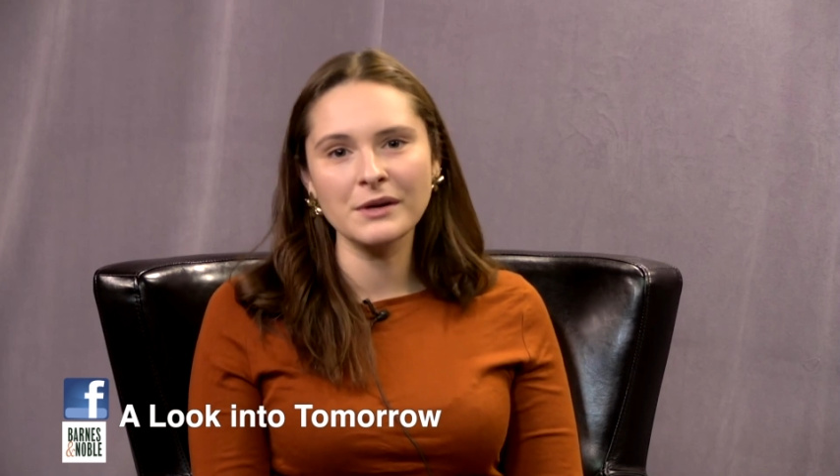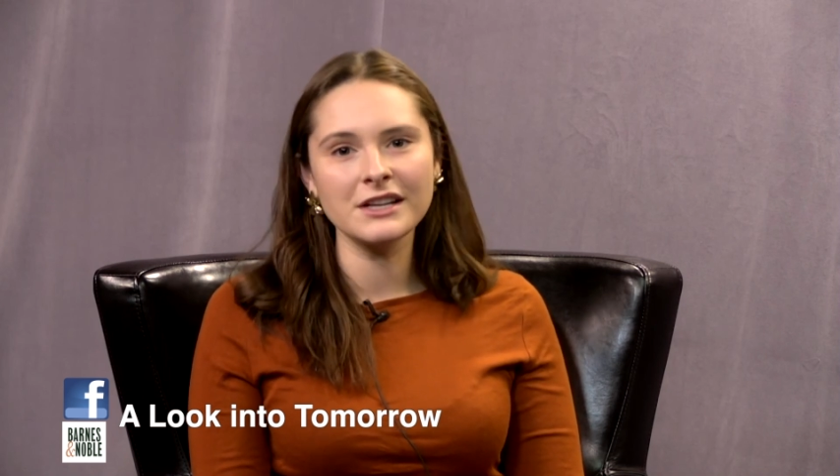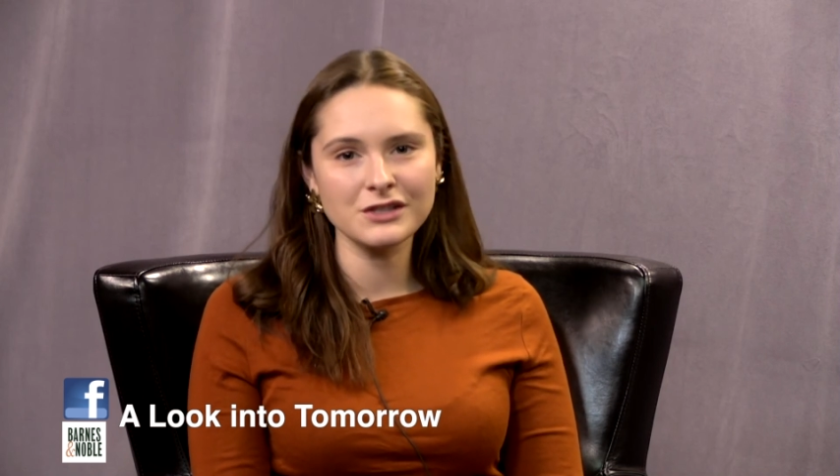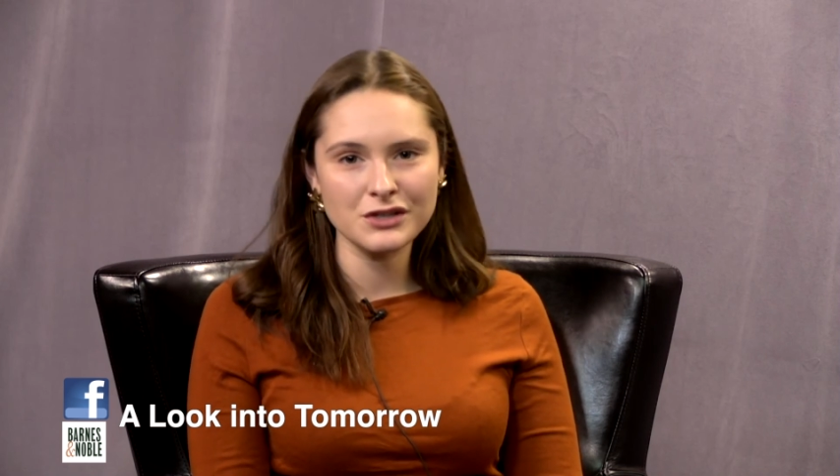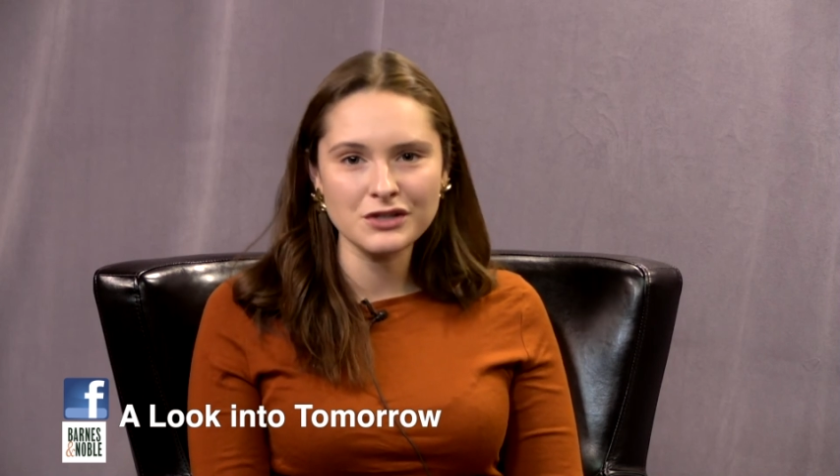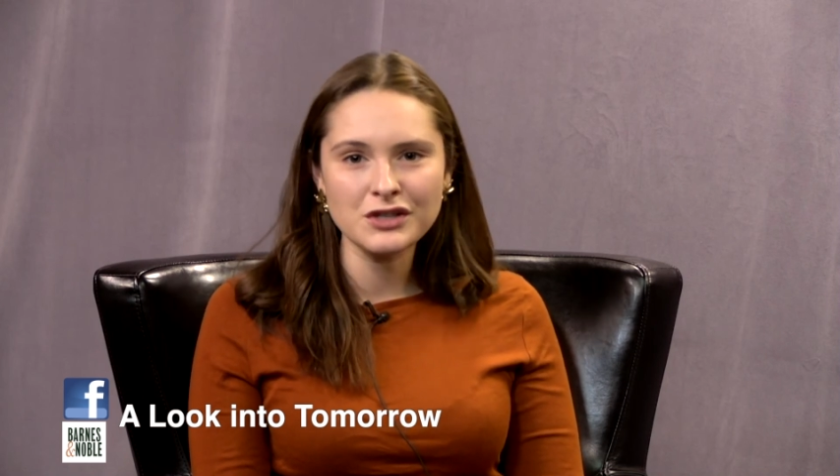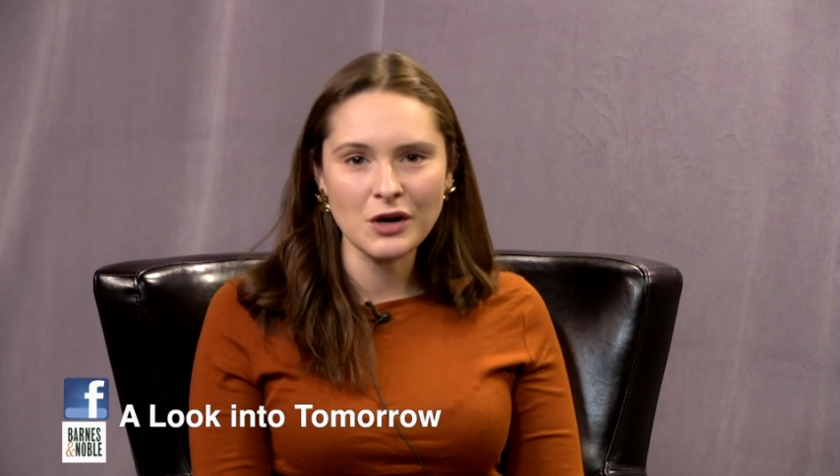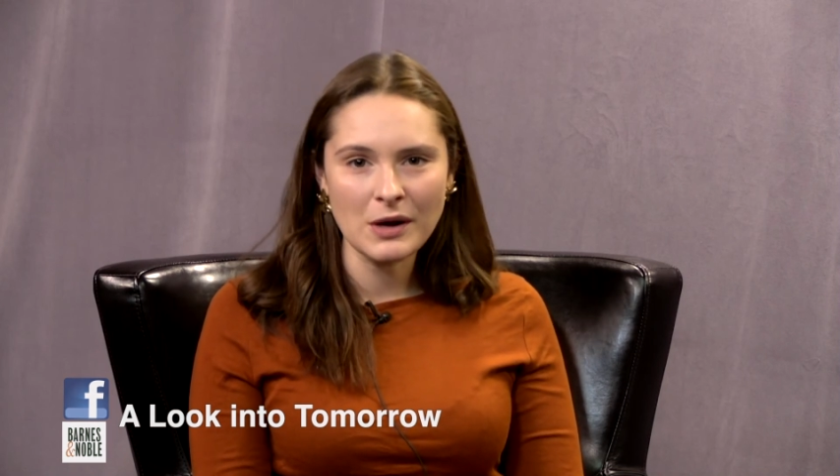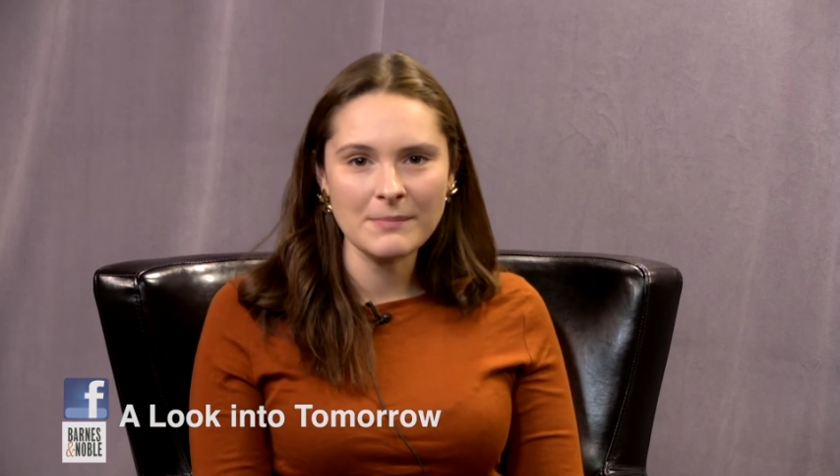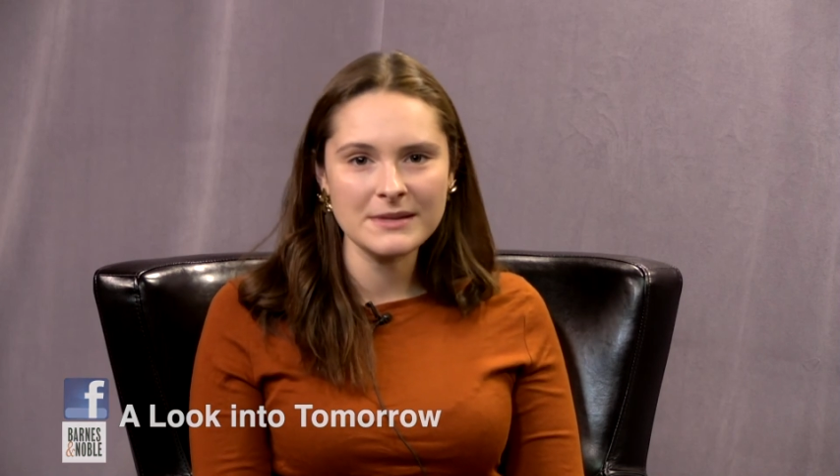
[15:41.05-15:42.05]
and it should show
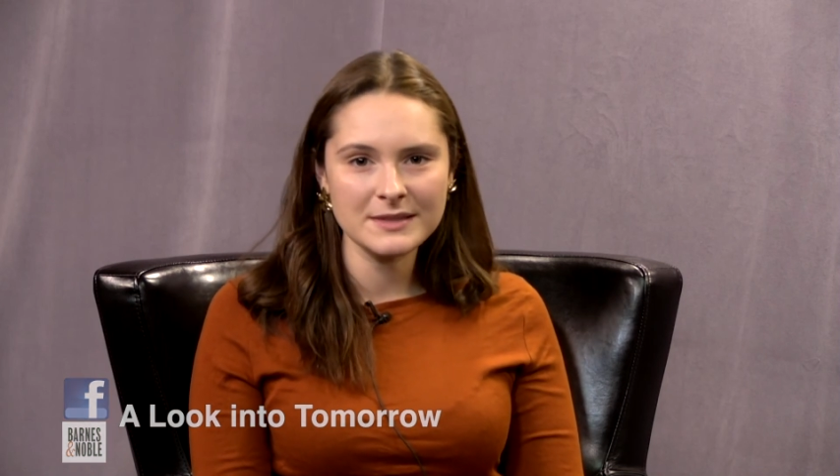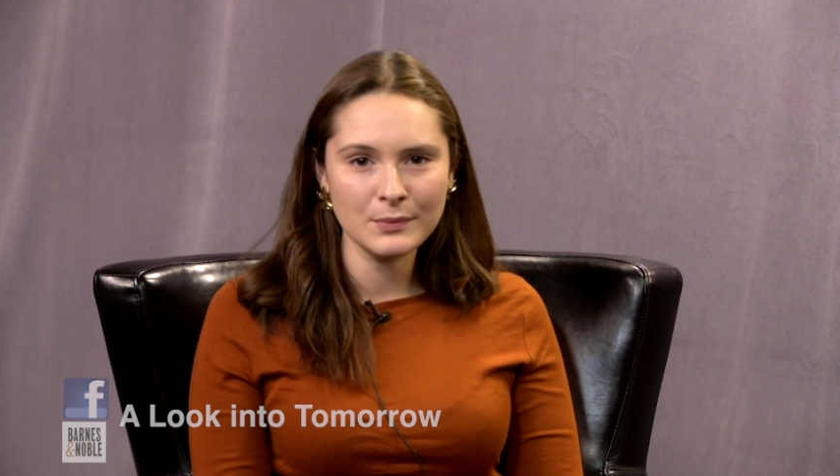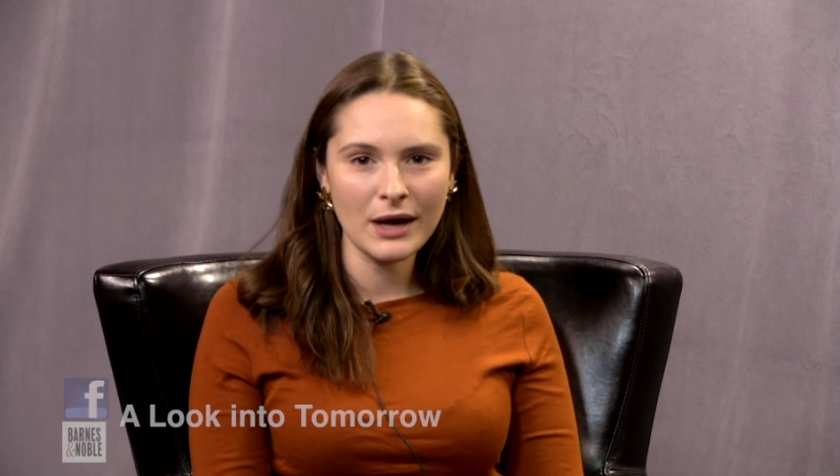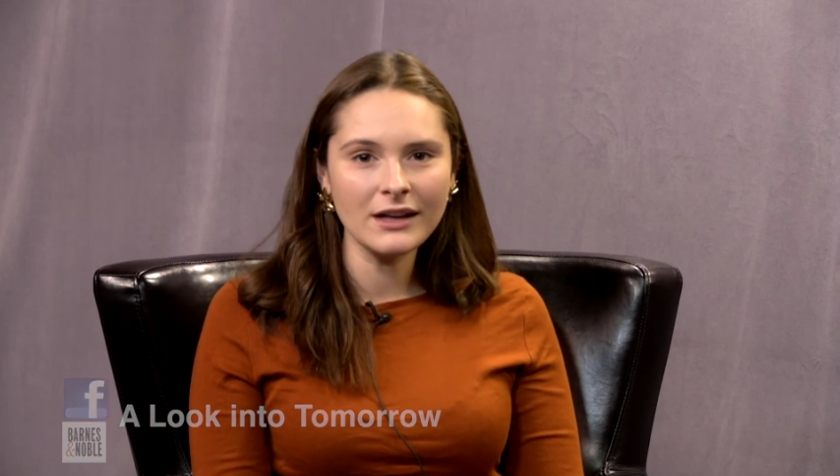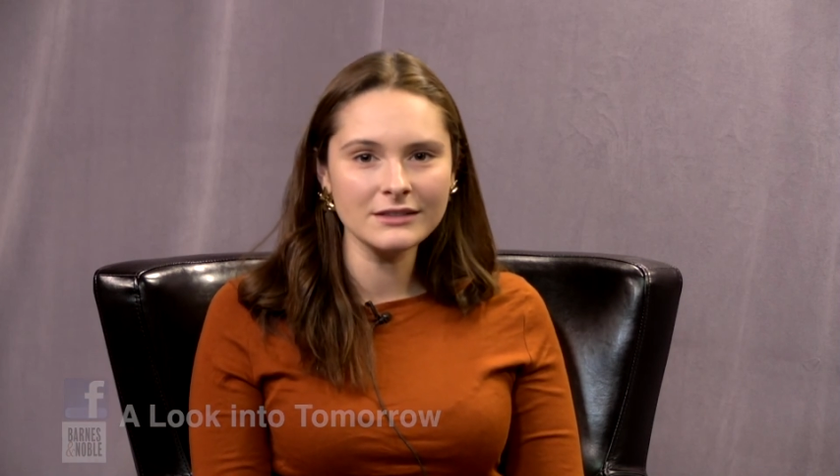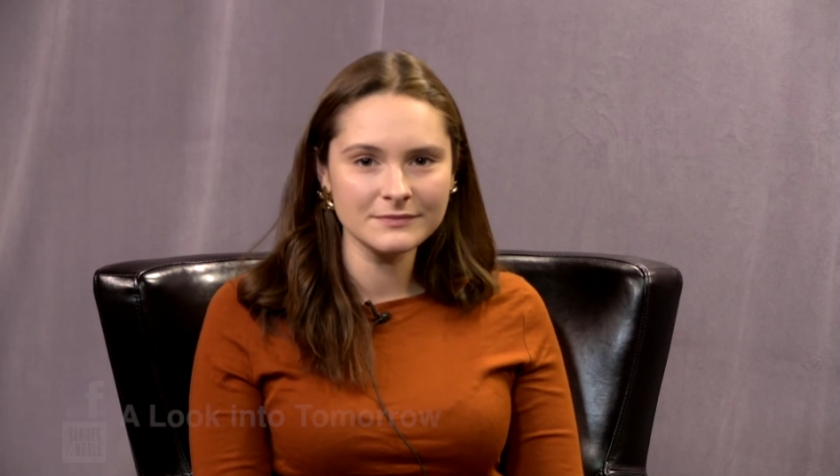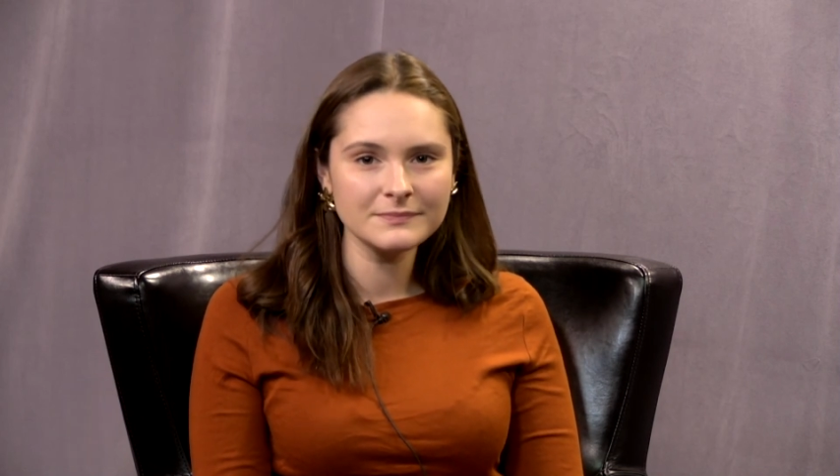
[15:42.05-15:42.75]
up as well.